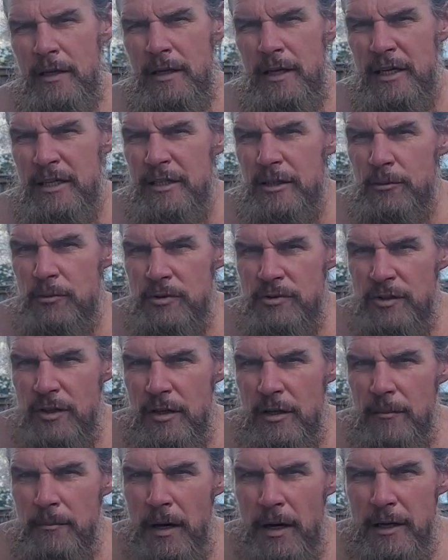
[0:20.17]
and there was
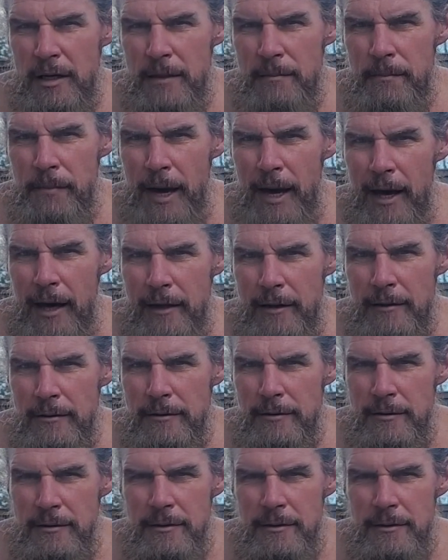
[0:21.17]
a mighty battle